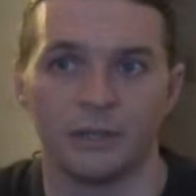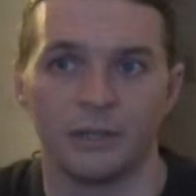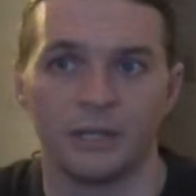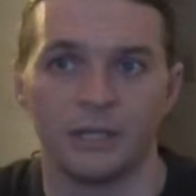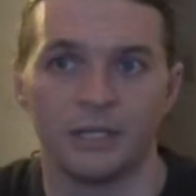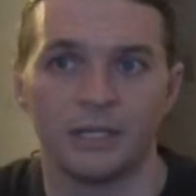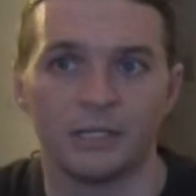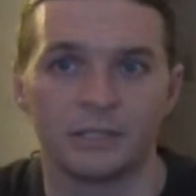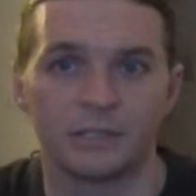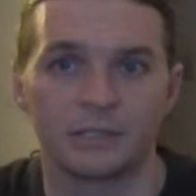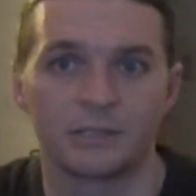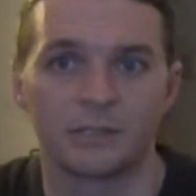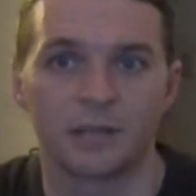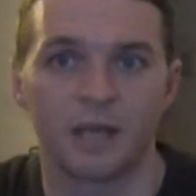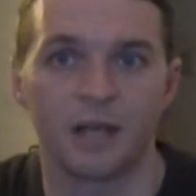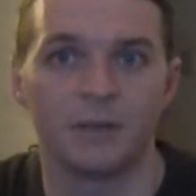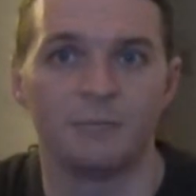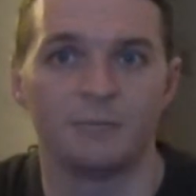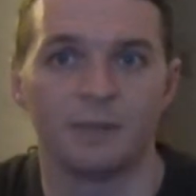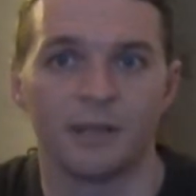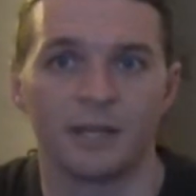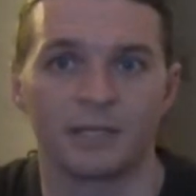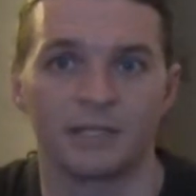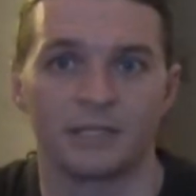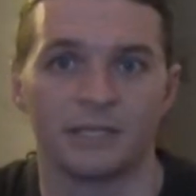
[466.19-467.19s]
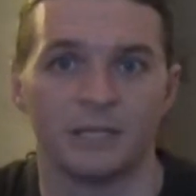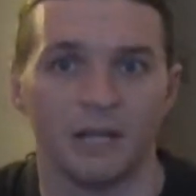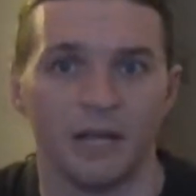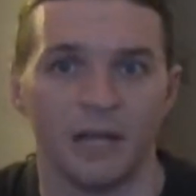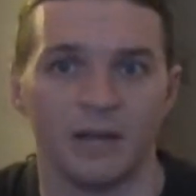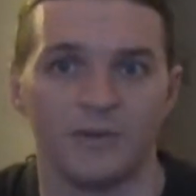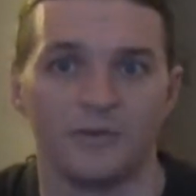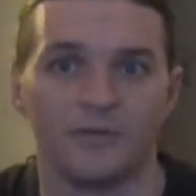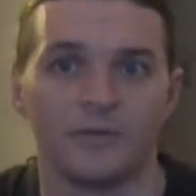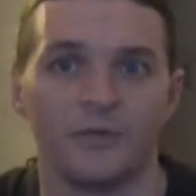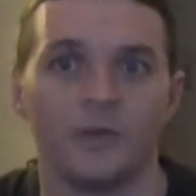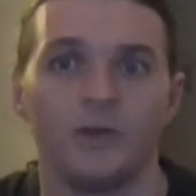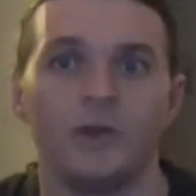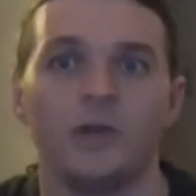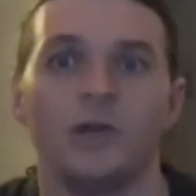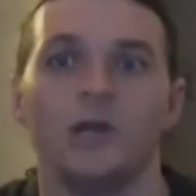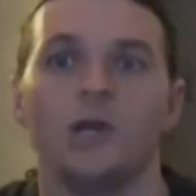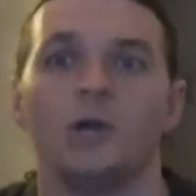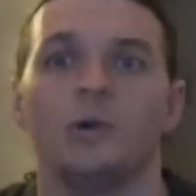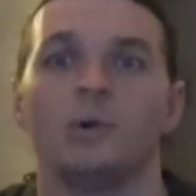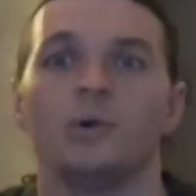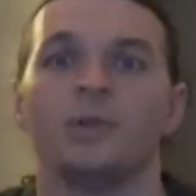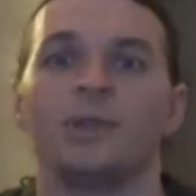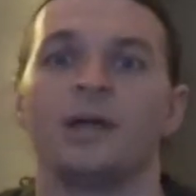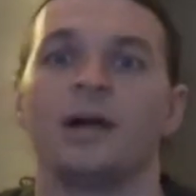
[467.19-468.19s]
and it's complex enough
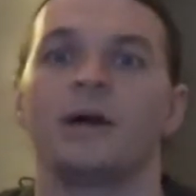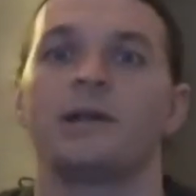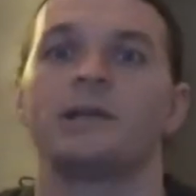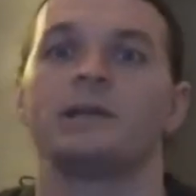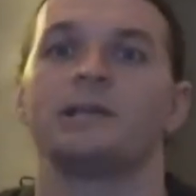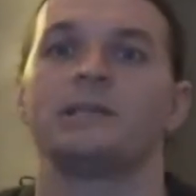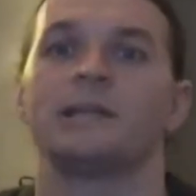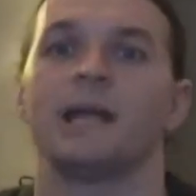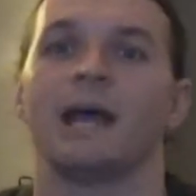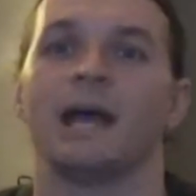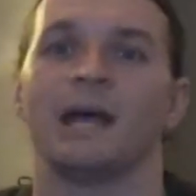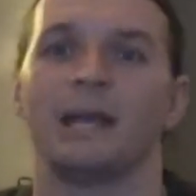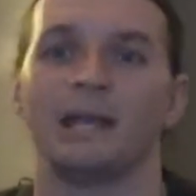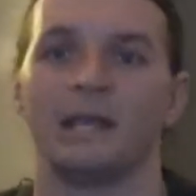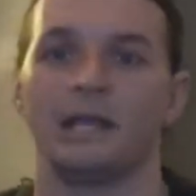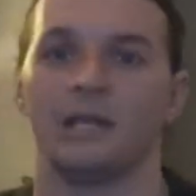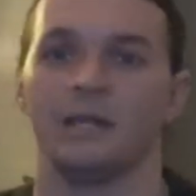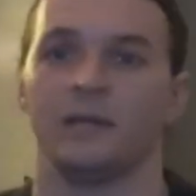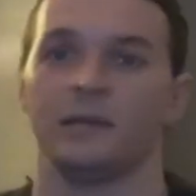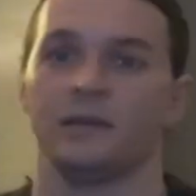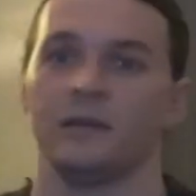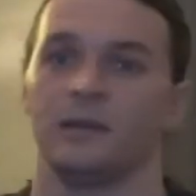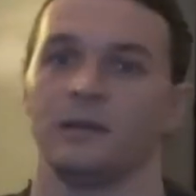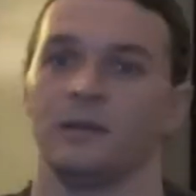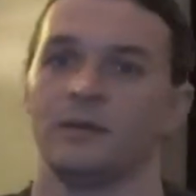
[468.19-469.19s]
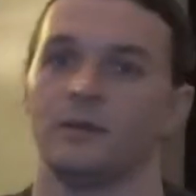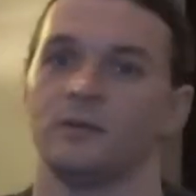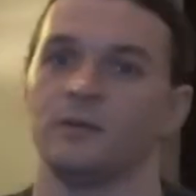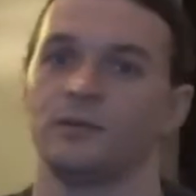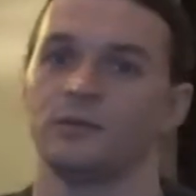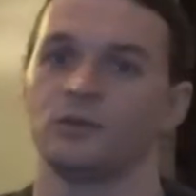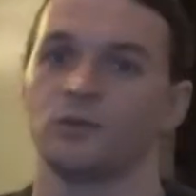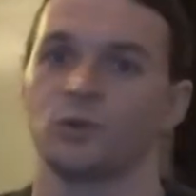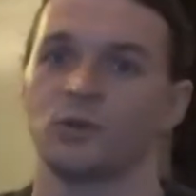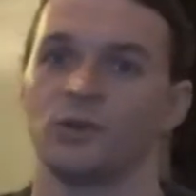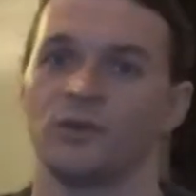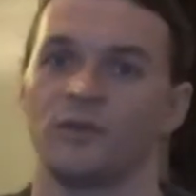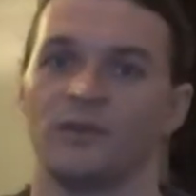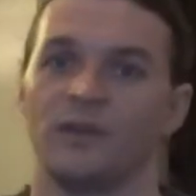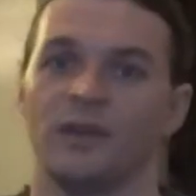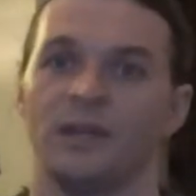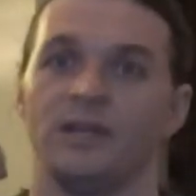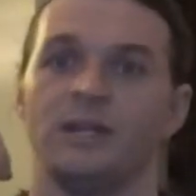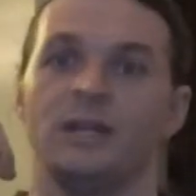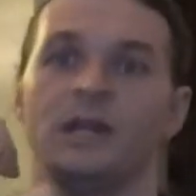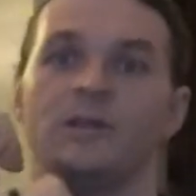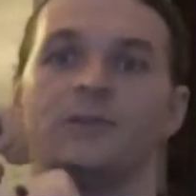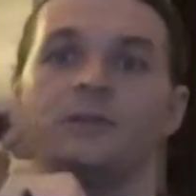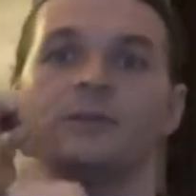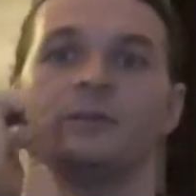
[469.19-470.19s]
without us adding sort of
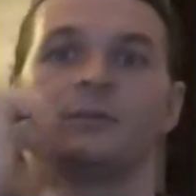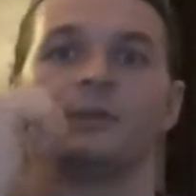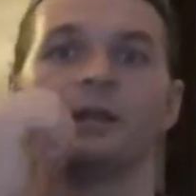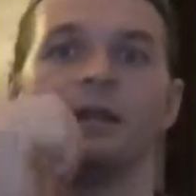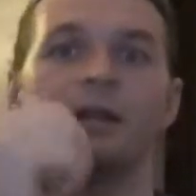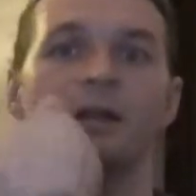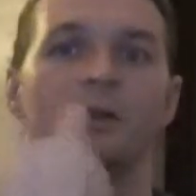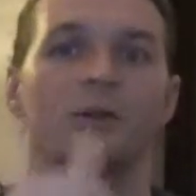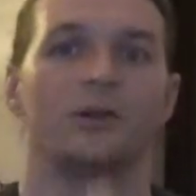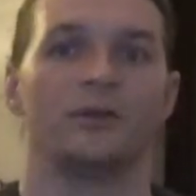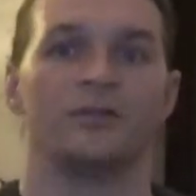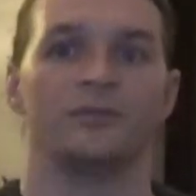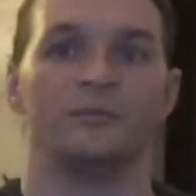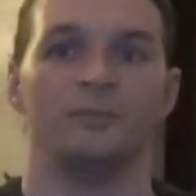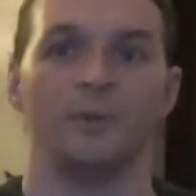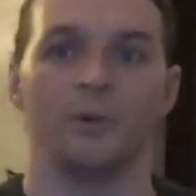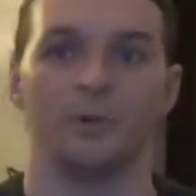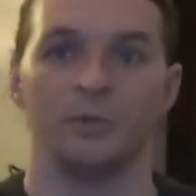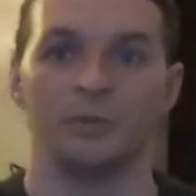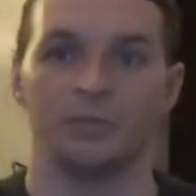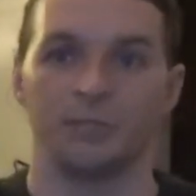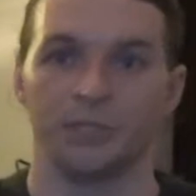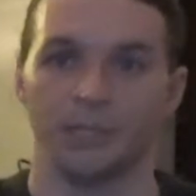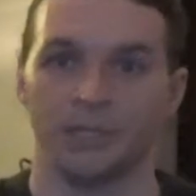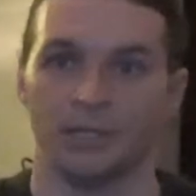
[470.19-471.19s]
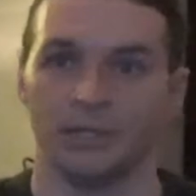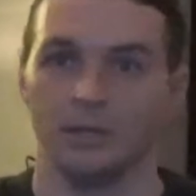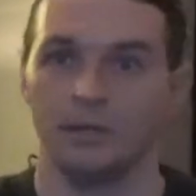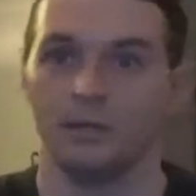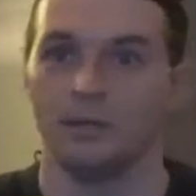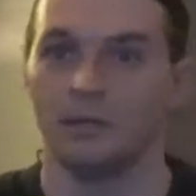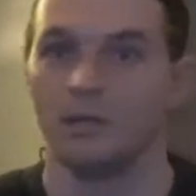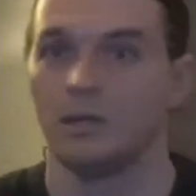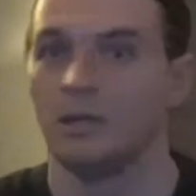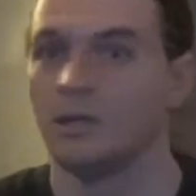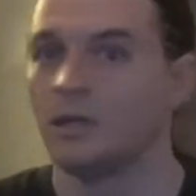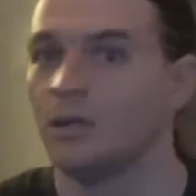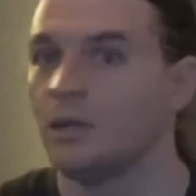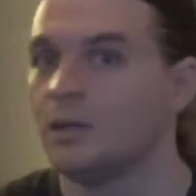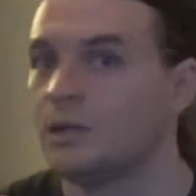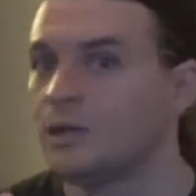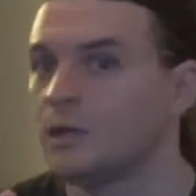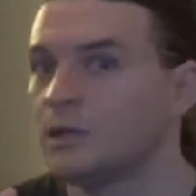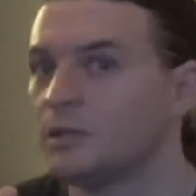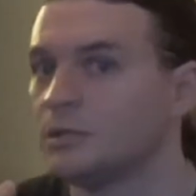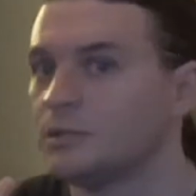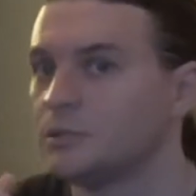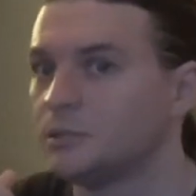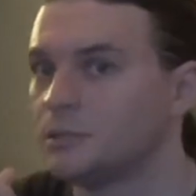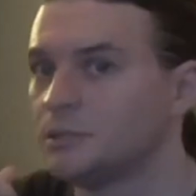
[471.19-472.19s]
another layer of motion
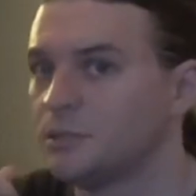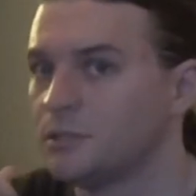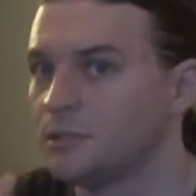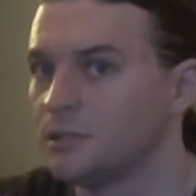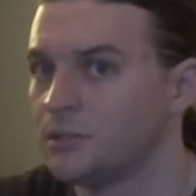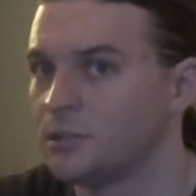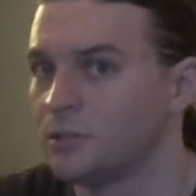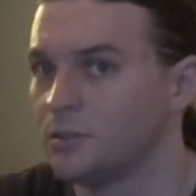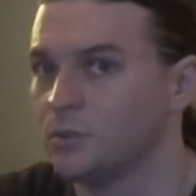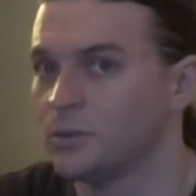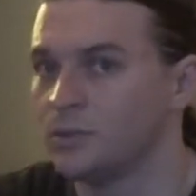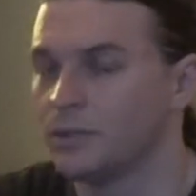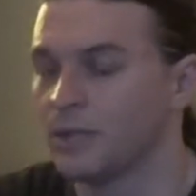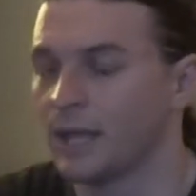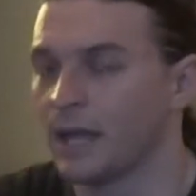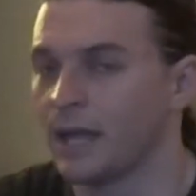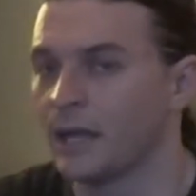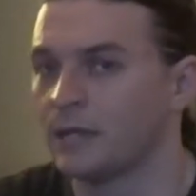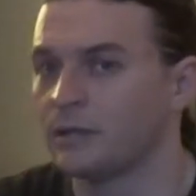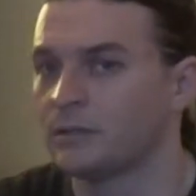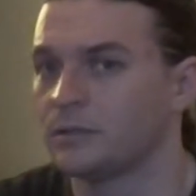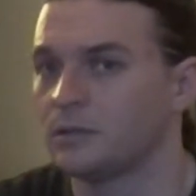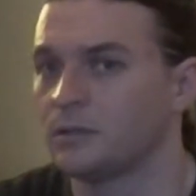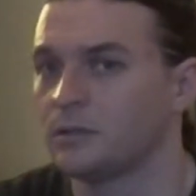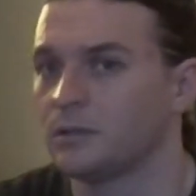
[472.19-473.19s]
to that.